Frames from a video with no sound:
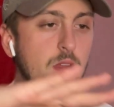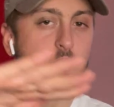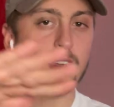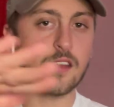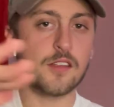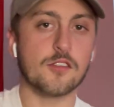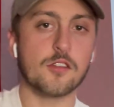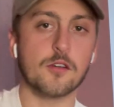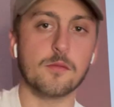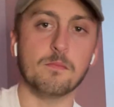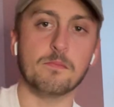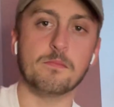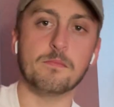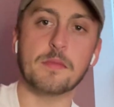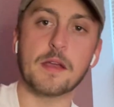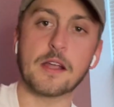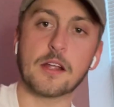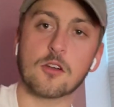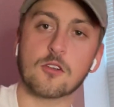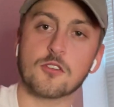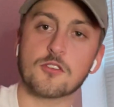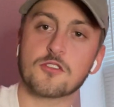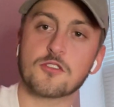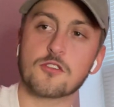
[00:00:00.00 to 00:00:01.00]
in the
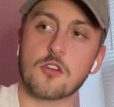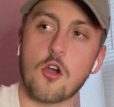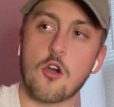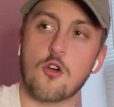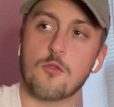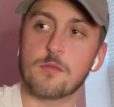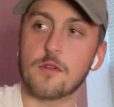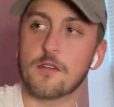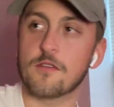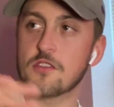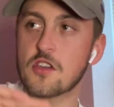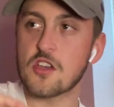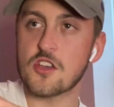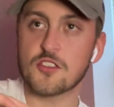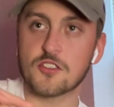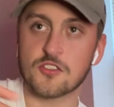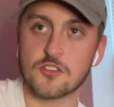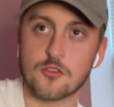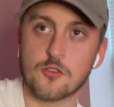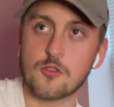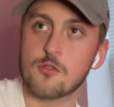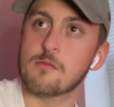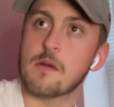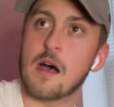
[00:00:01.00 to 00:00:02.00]
bigger scope, if you
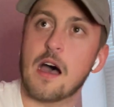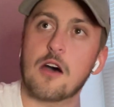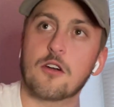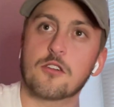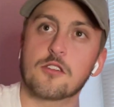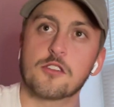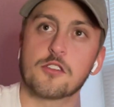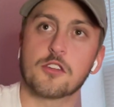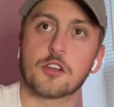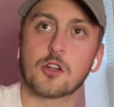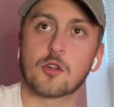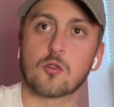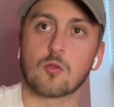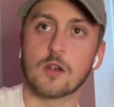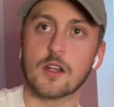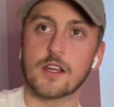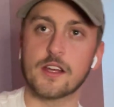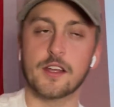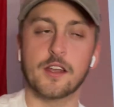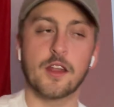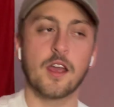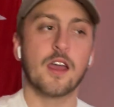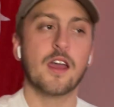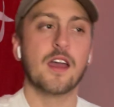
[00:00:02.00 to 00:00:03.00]
zoom out of the
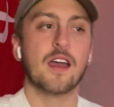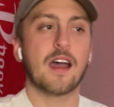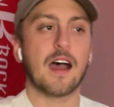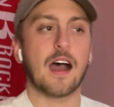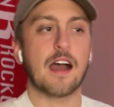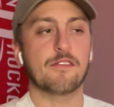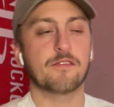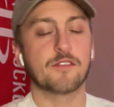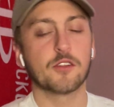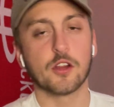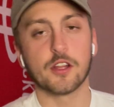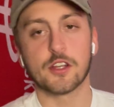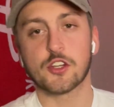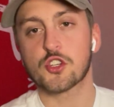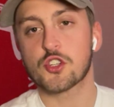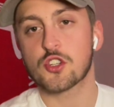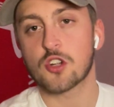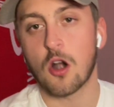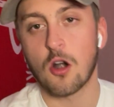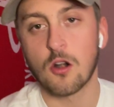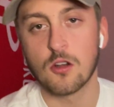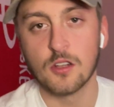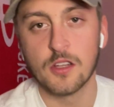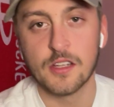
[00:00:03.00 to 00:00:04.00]
grid, I feel like
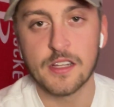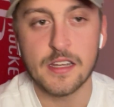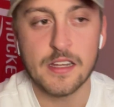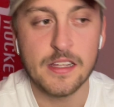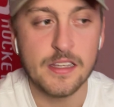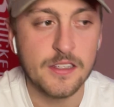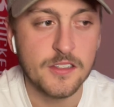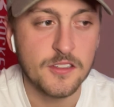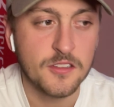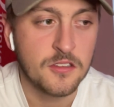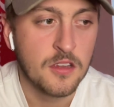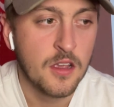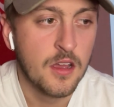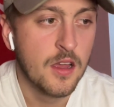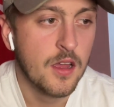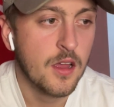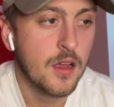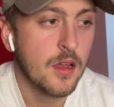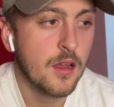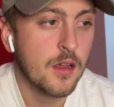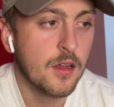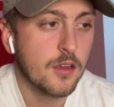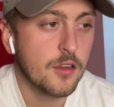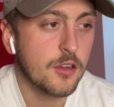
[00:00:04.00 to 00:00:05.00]
Charlotte is,
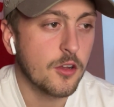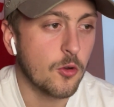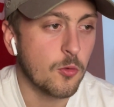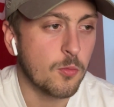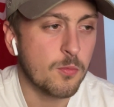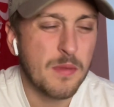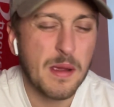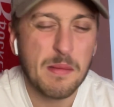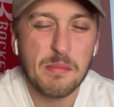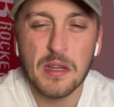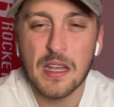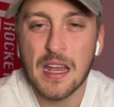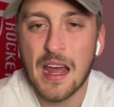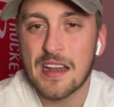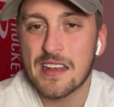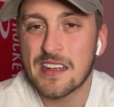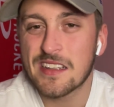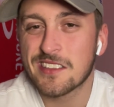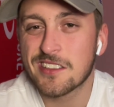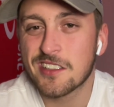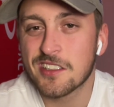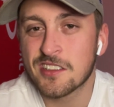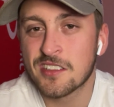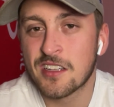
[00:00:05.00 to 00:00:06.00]
you know, maybe not
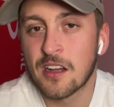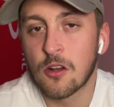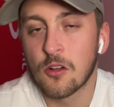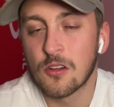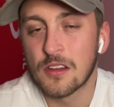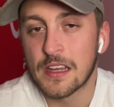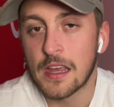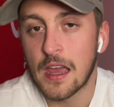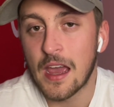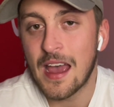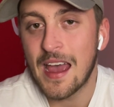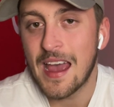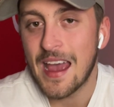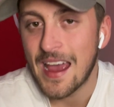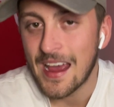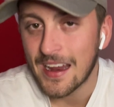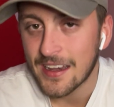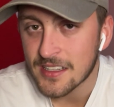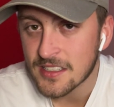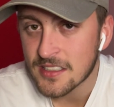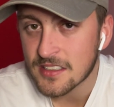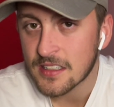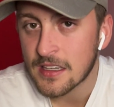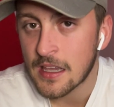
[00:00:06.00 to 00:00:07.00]
necessarily
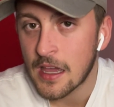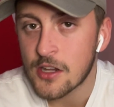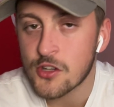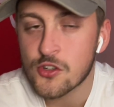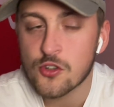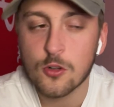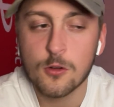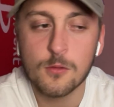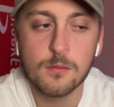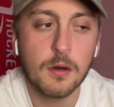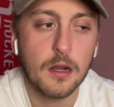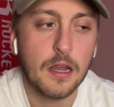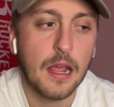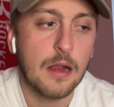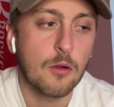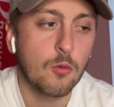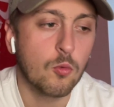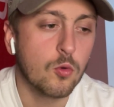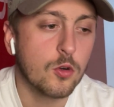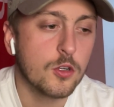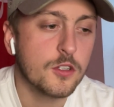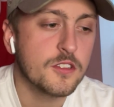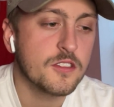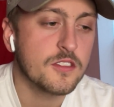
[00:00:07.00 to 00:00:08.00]
ahead of schedule, but I
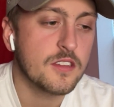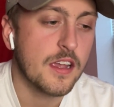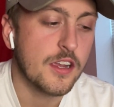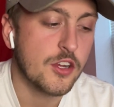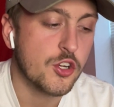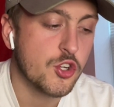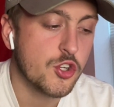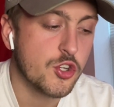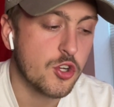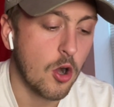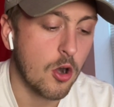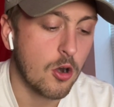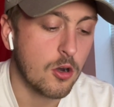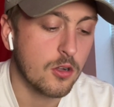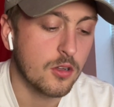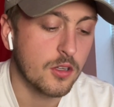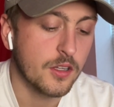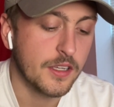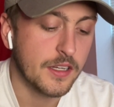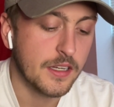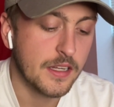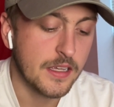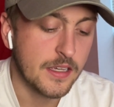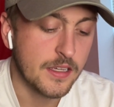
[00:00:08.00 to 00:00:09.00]
would say
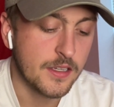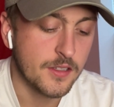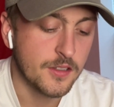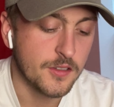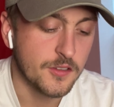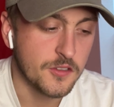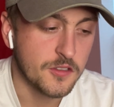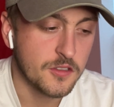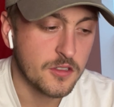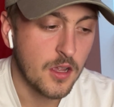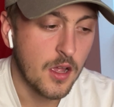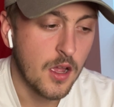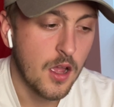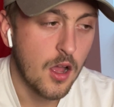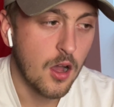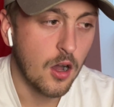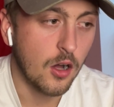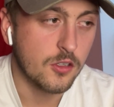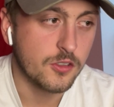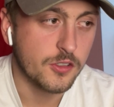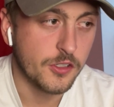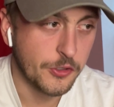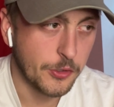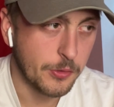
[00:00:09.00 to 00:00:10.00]
Charlotte is
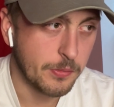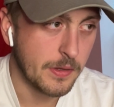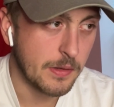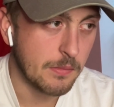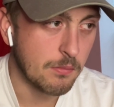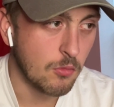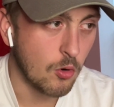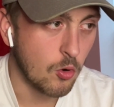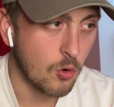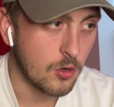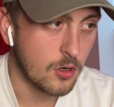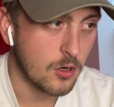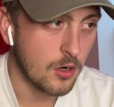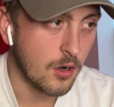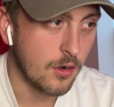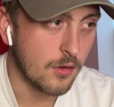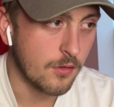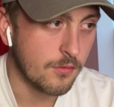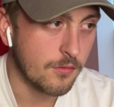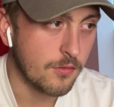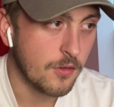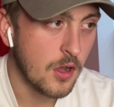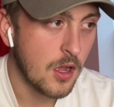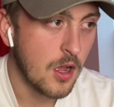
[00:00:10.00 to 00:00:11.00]
a little bit more
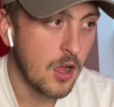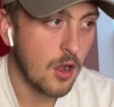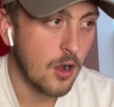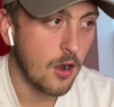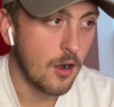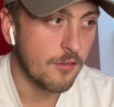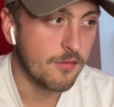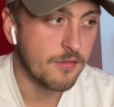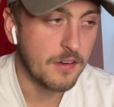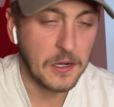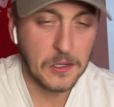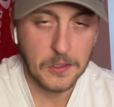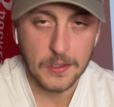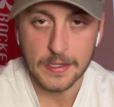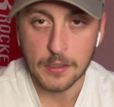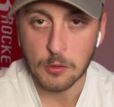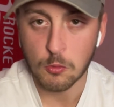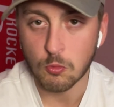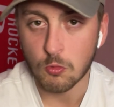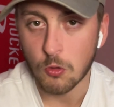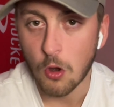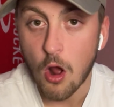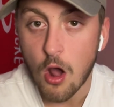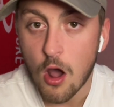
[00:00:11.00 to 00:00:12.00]
of a very
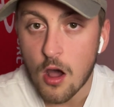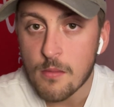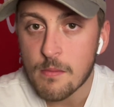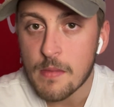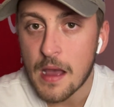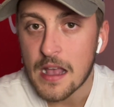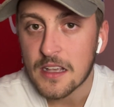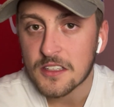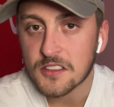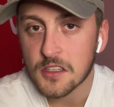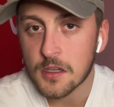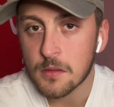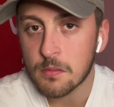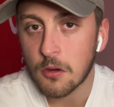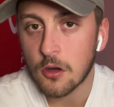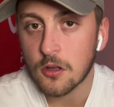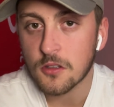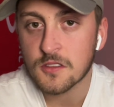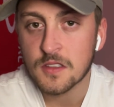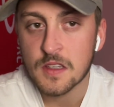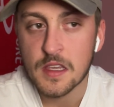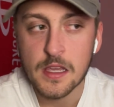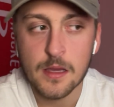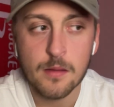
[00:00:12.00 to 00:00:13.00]
raw
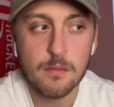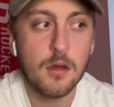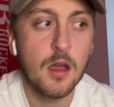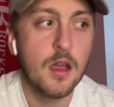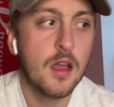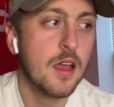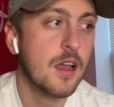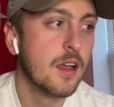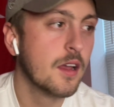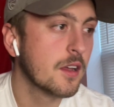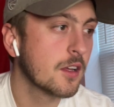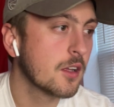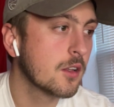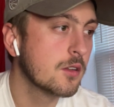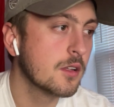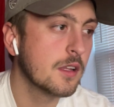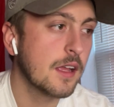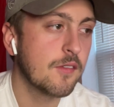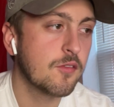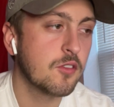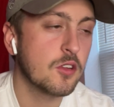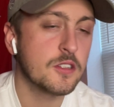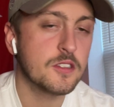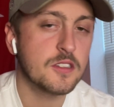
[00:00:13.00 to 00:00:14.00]
basketball team.
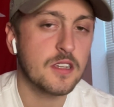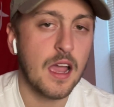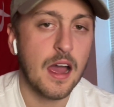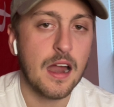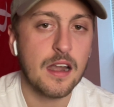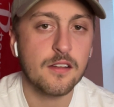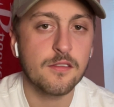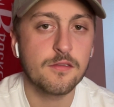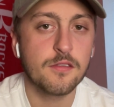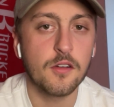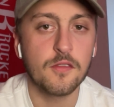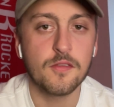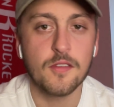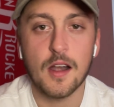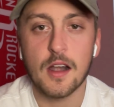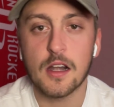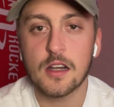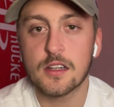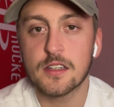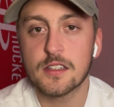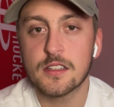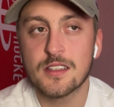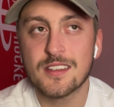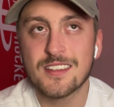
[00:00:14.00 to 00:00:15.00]
Cleveland's kind of a
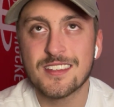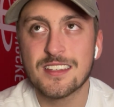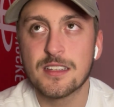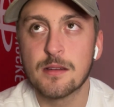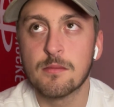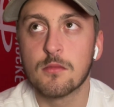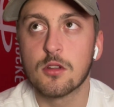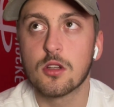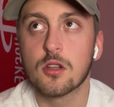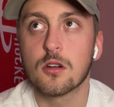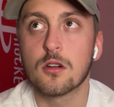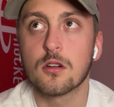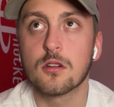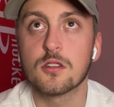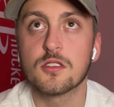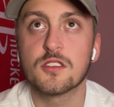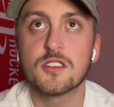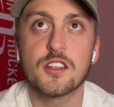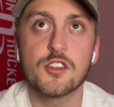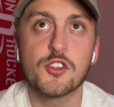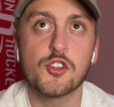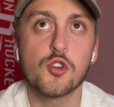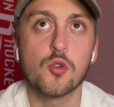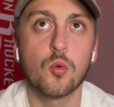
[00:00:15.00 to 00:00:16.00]
very similar
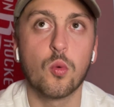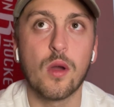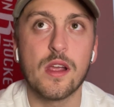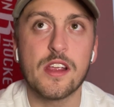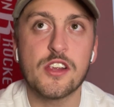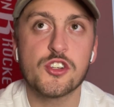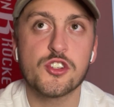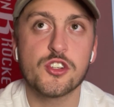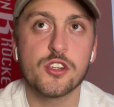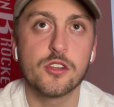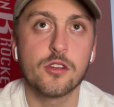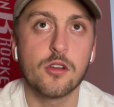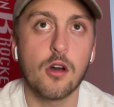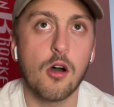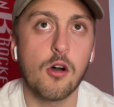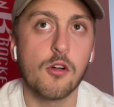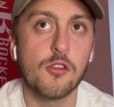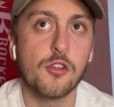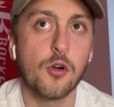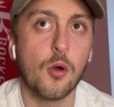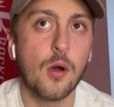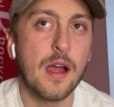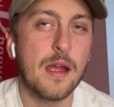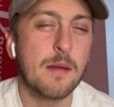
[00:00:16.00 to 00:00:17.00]
situation,
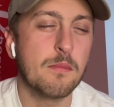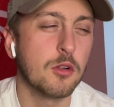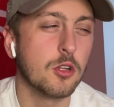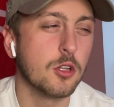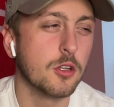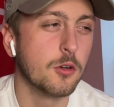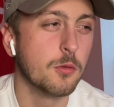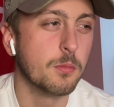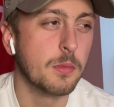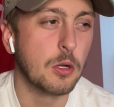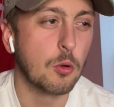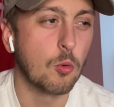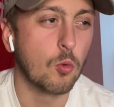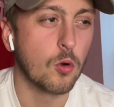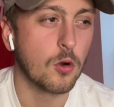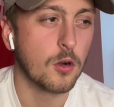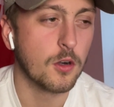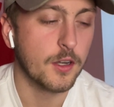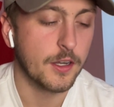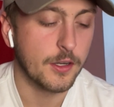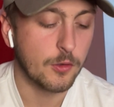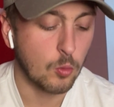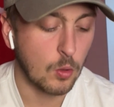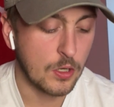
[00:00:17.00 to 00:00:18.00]
although I'm a little bit
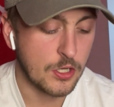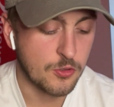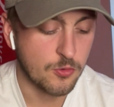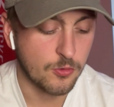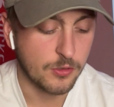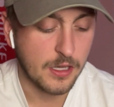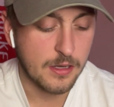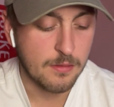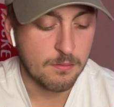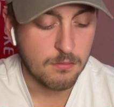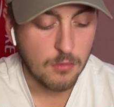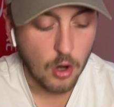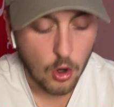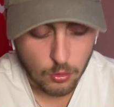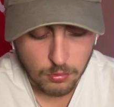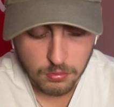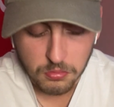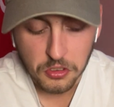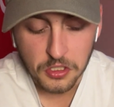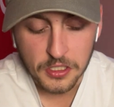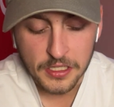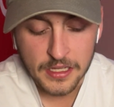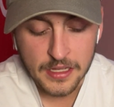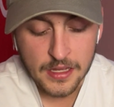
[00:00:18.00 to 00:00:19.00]
worried when you get
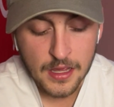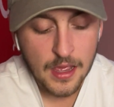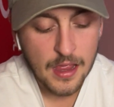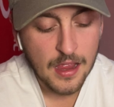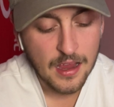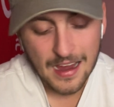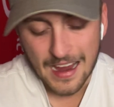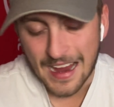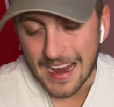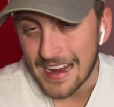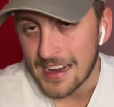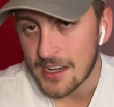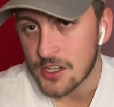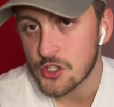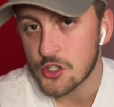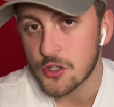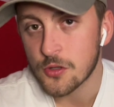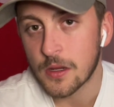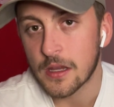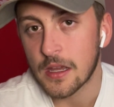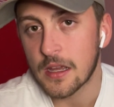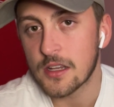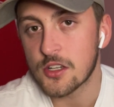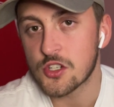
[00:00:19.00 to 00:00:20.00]
Mobley and
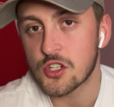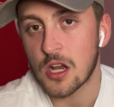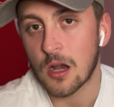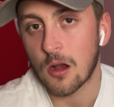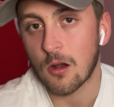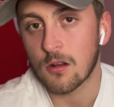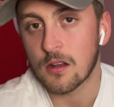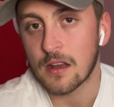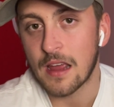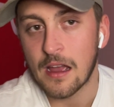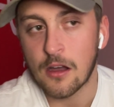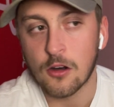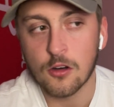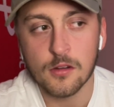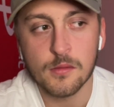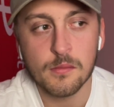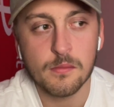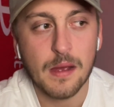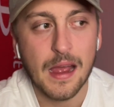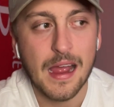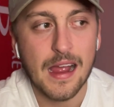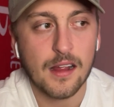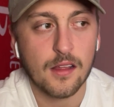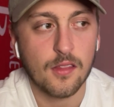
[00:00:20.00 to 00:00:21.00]
you get Jarrett Allen
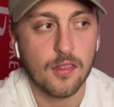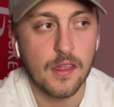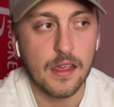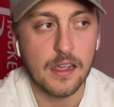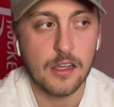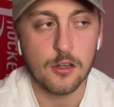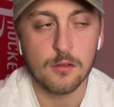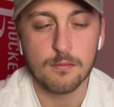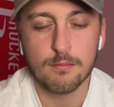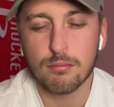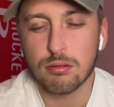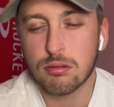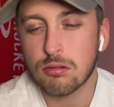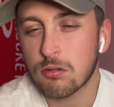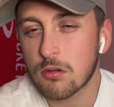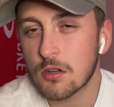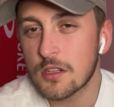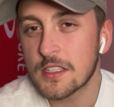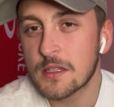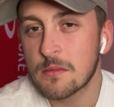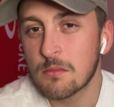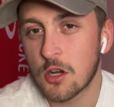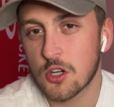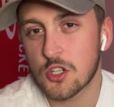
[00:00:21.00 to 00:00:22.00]
back, they could
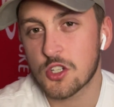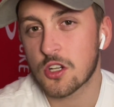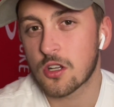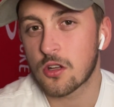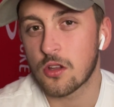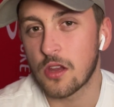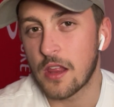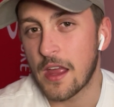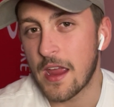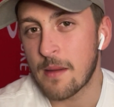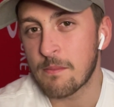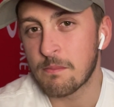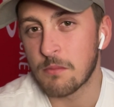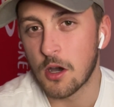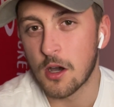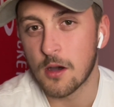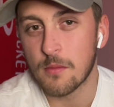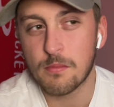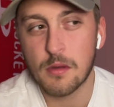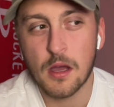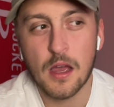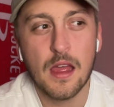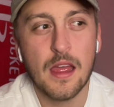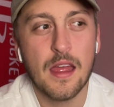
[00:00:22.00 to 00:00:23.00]
pretty much clamp
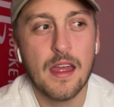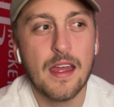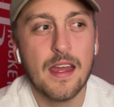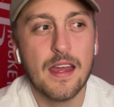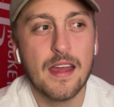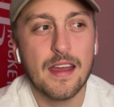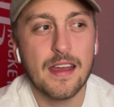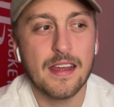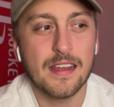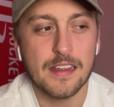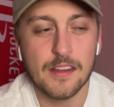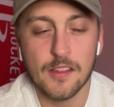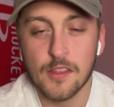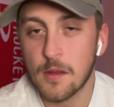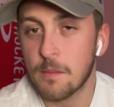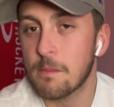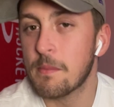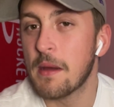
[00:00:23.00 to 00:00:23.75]
up in the